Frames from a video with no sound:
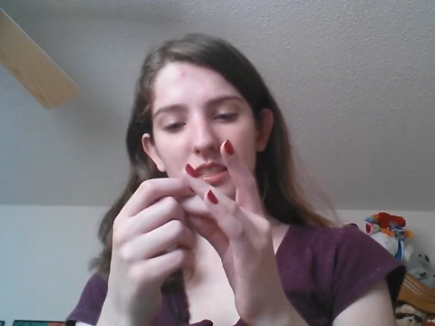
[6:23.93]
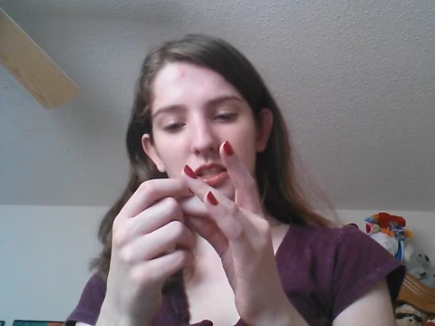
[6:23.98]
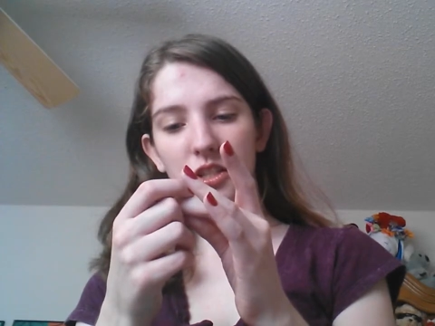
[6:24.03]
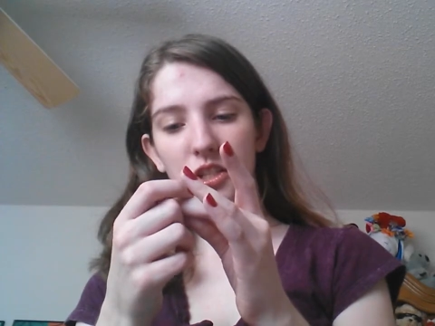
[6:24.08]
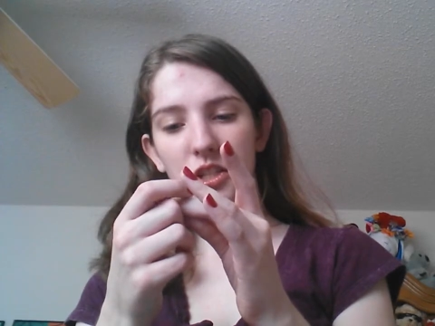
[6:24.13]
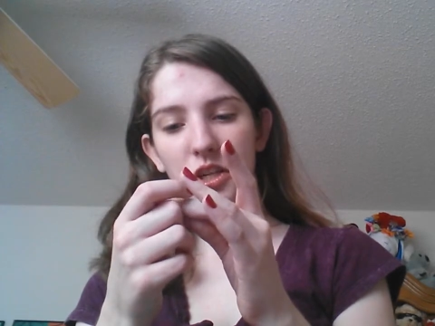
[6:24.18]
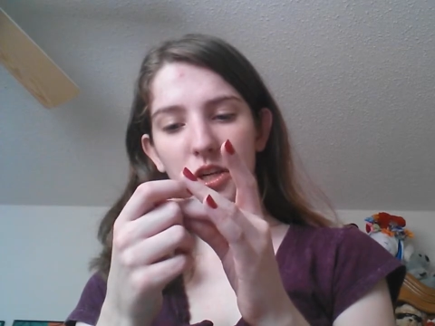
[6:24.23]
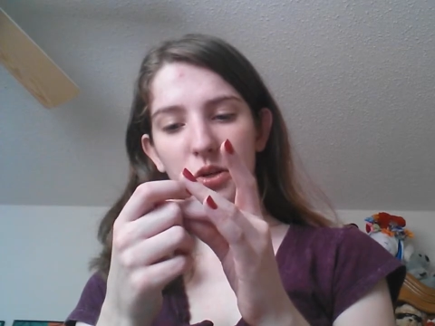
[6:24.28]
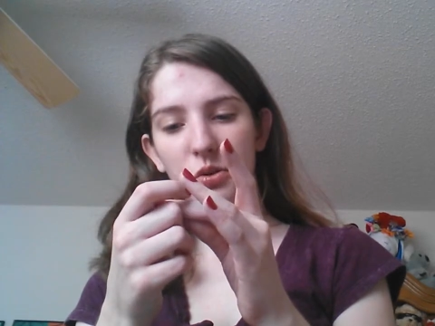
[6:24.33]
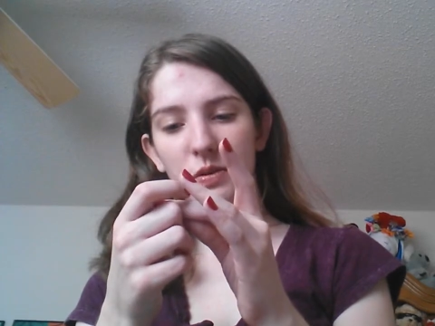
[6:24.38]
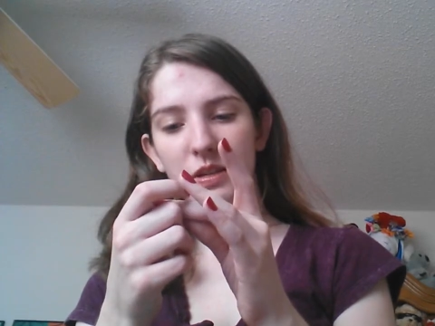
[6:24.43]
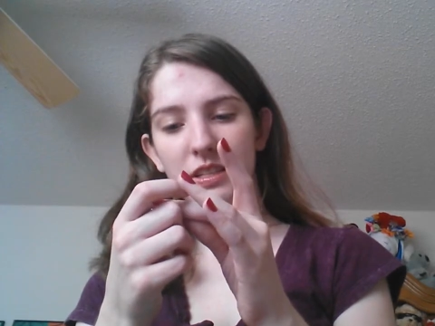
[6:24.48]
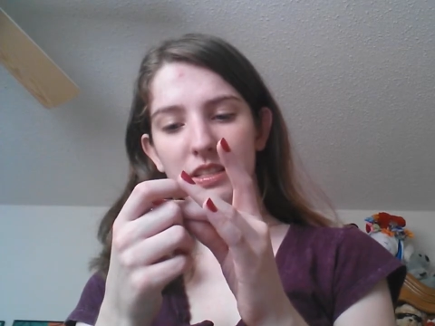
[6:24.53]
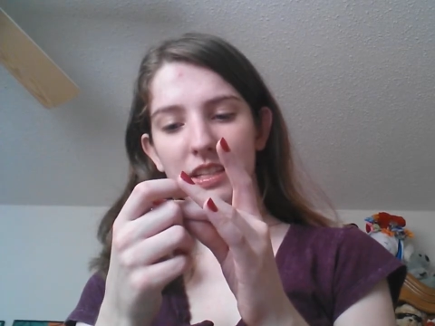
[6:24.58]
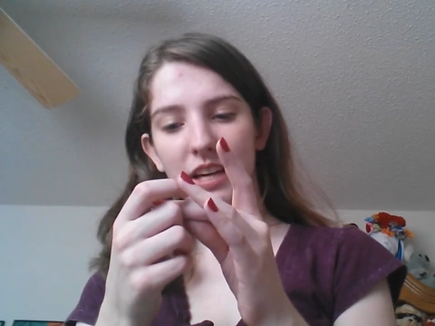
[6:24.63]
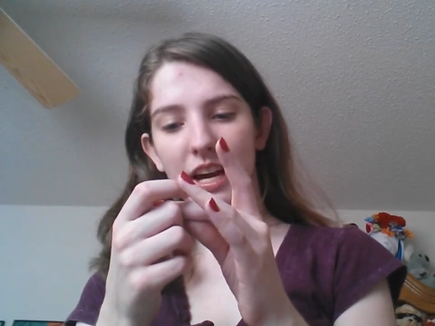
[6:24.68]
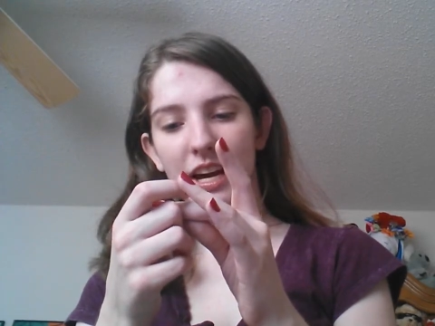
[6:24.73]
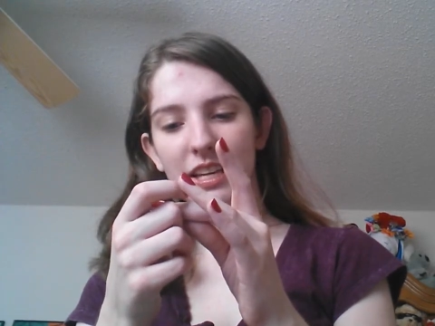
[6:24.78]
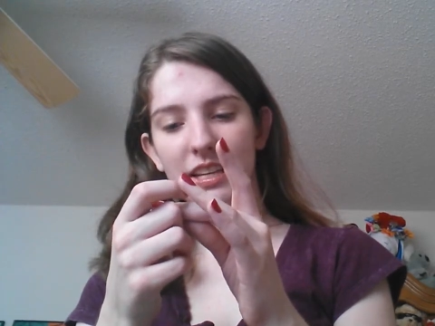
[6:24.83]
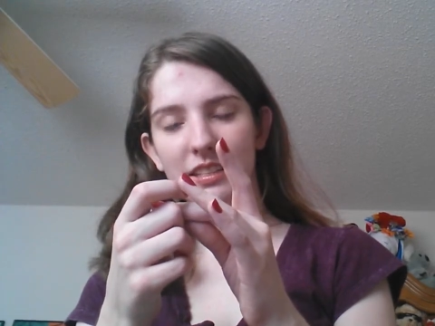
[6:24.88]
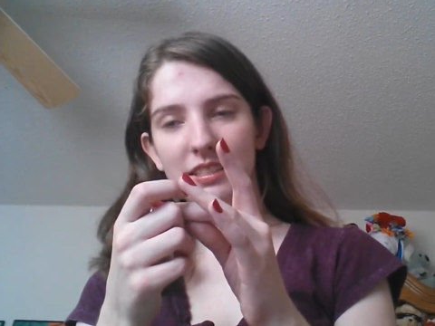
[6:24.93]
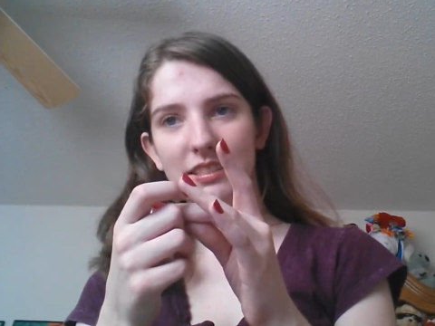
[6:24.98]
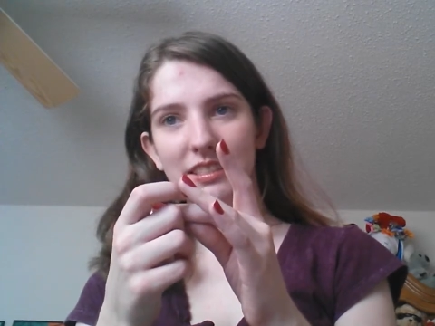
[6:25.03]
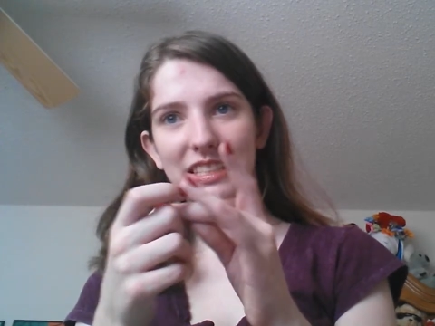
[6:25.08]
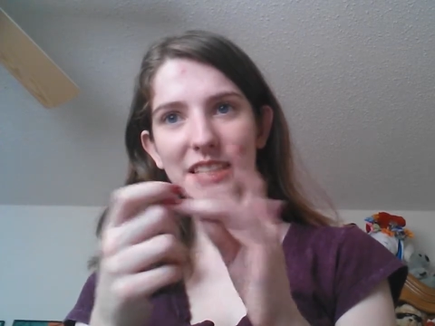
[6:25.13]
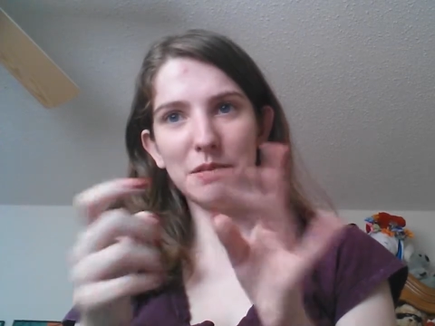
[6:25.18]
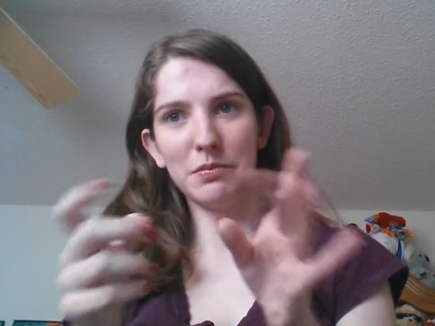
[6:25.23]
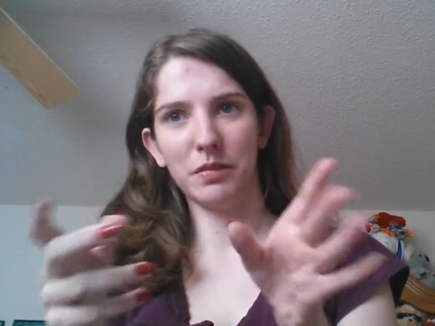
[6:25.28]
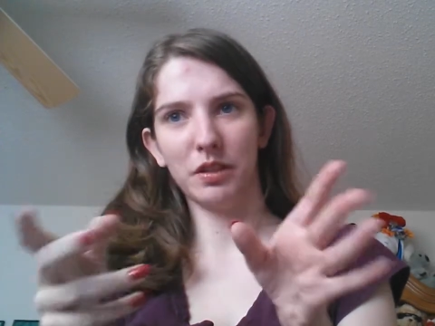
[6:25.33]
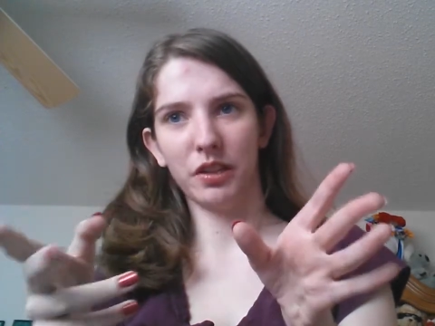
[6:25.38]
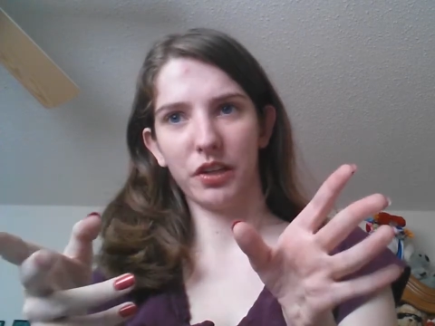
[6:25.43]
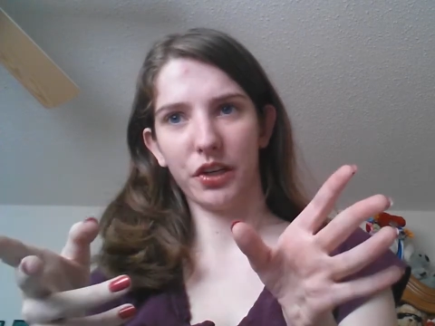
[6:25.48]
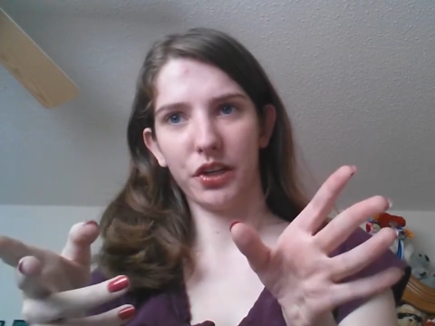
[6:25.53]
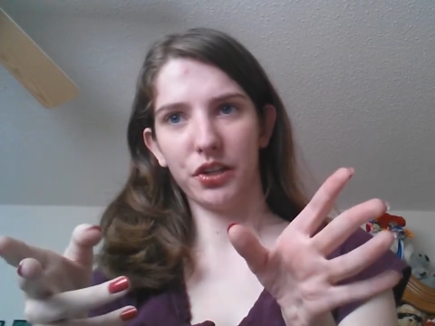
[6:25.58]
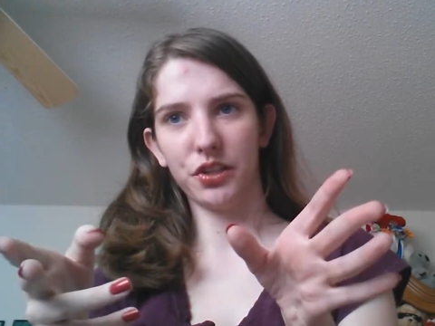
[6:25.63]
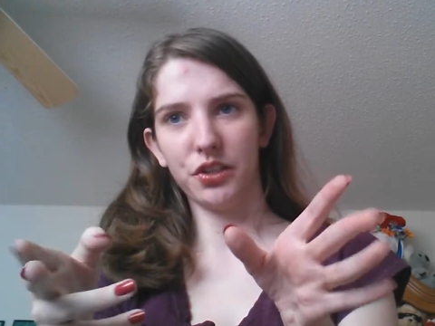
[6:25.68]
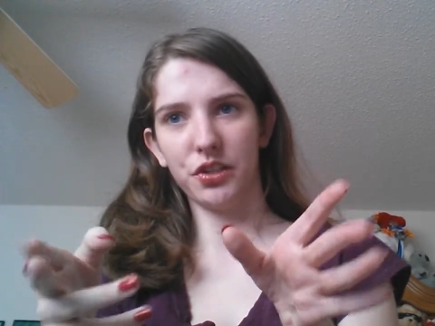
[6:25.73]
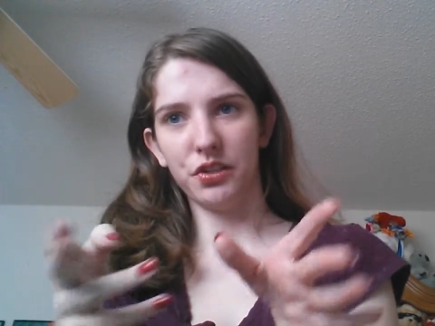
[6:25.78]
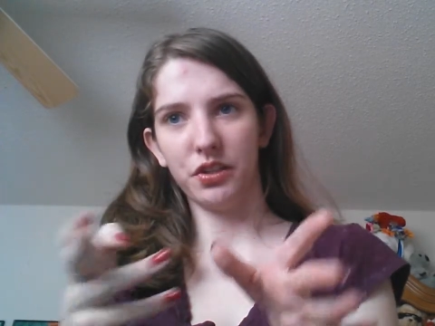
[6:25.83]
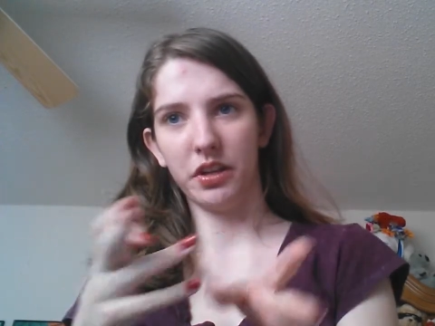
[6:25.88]
the show is kind of
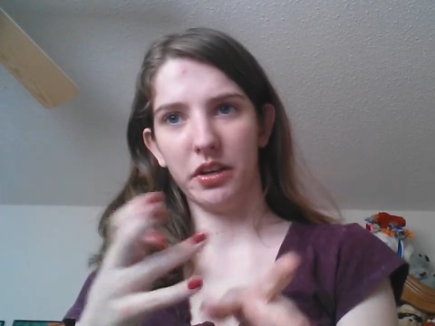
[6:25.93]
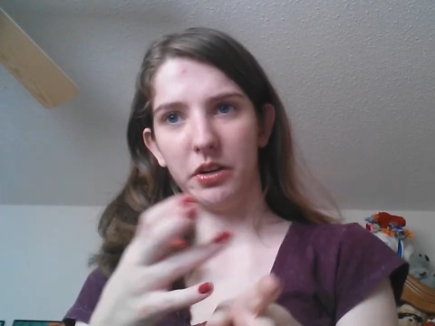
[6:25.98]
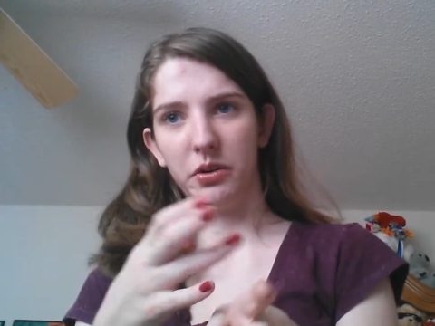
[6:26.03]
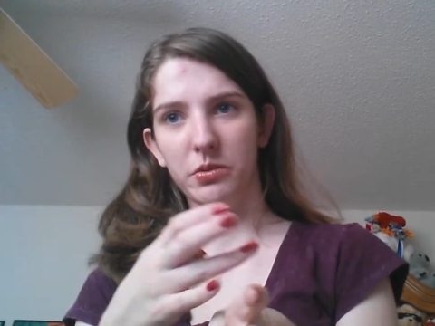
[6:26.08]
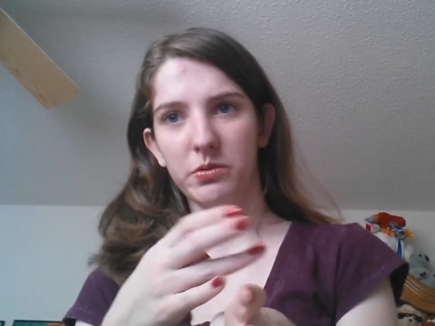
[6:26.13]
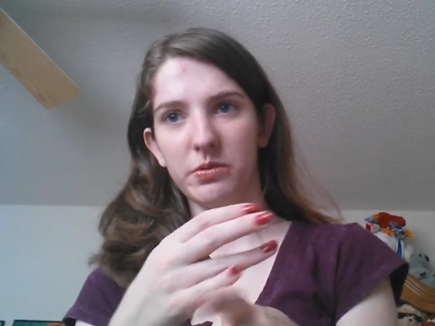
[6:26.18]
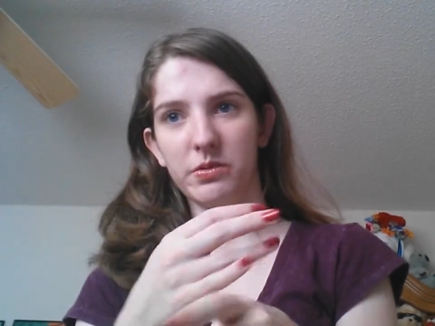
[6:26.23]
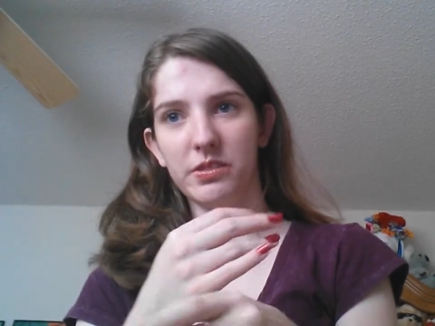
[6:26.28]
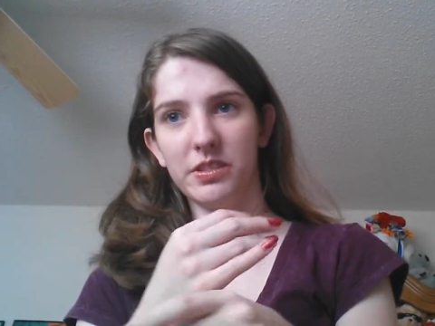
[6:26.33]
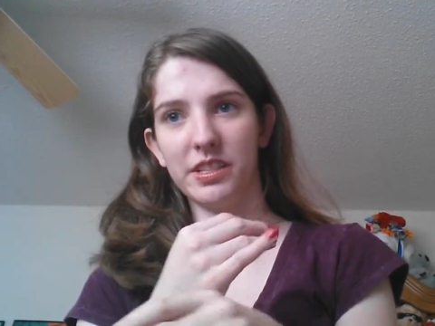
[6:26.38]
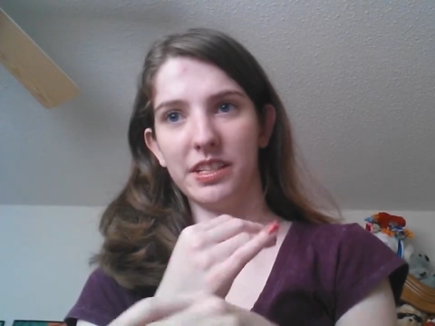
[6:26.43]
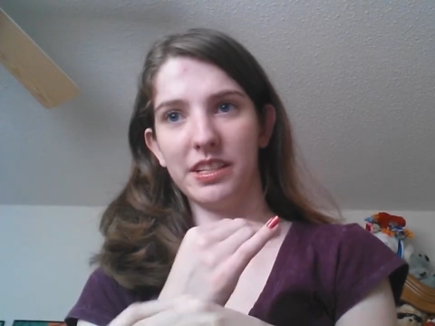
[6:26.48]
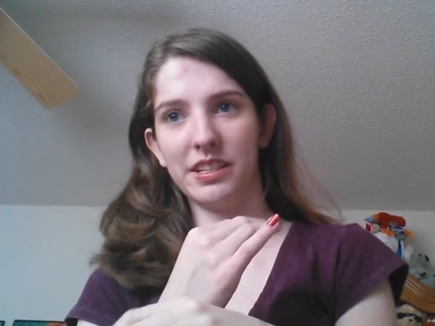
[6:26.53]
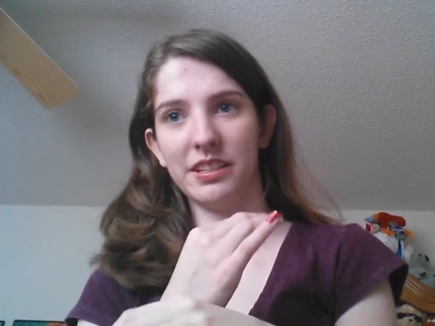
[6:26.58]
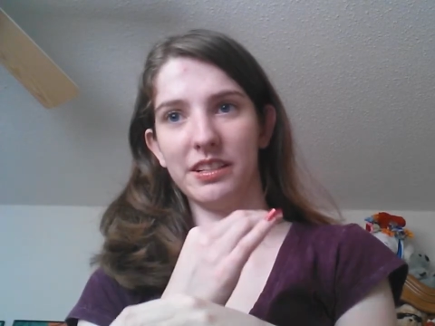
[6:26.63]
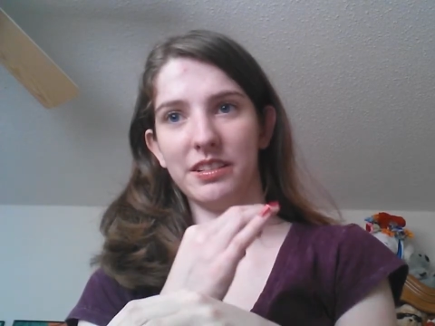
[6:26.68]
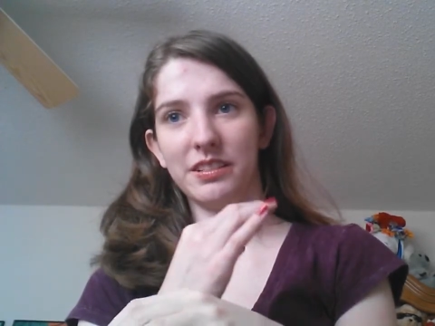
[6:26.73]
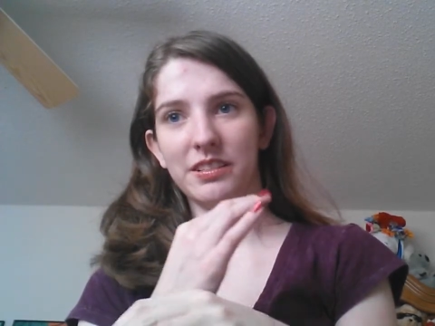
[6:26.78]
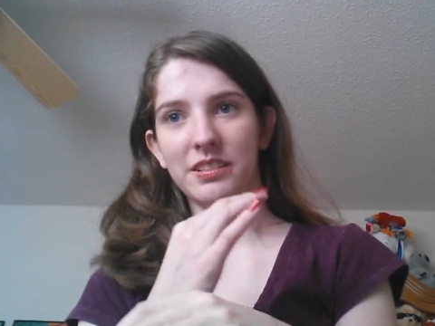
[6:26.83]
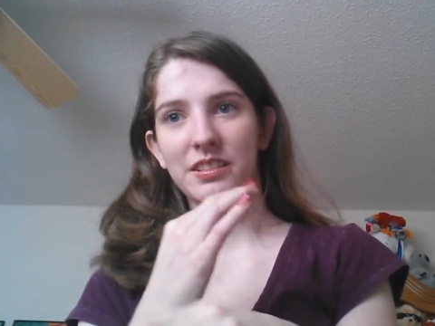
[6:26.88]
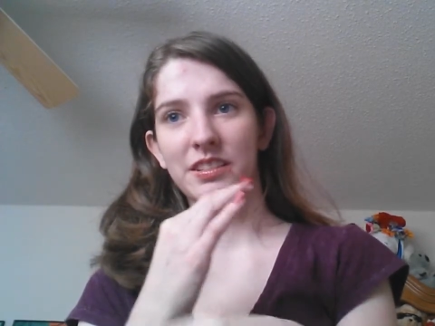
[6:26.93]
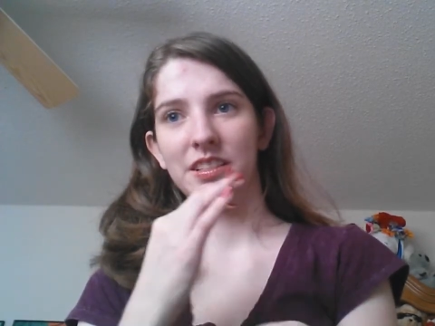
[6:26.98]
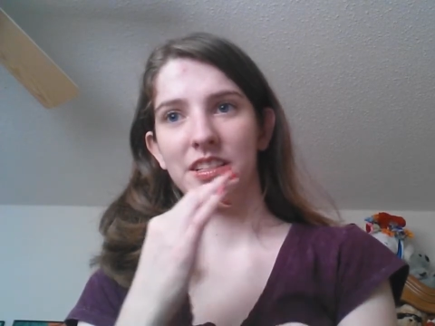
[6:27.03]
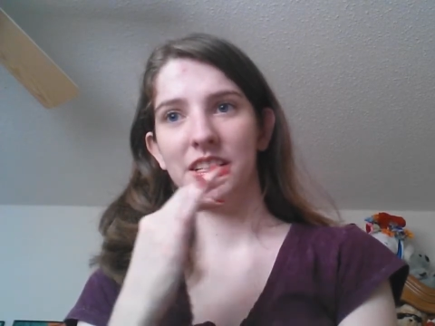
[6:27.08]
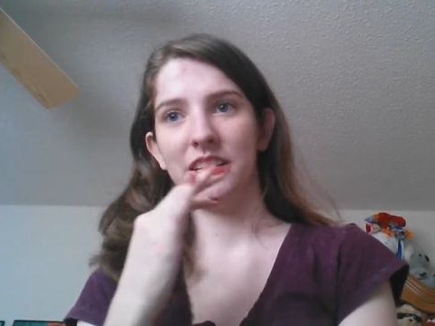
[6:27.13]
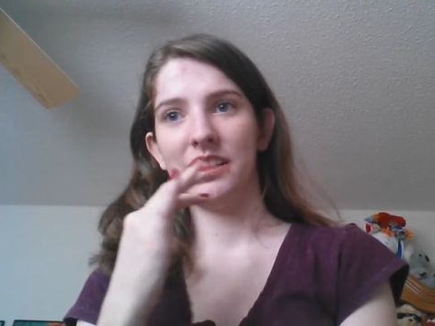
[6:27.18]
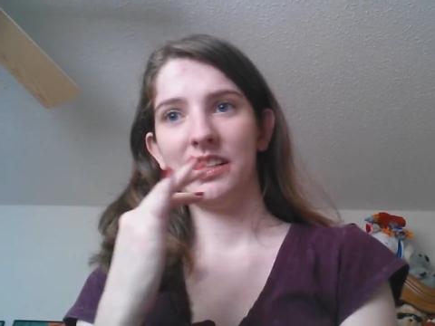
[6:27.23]
similar to those in